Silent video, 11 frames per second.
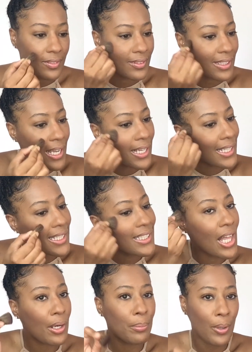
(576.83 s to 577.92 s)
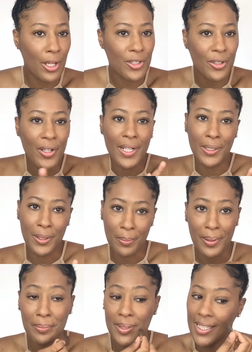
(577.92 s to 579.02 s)
I like a lot of bronzer and a little bit of
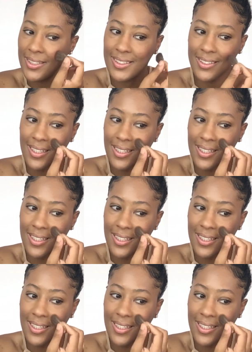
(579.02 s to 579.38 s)
blush.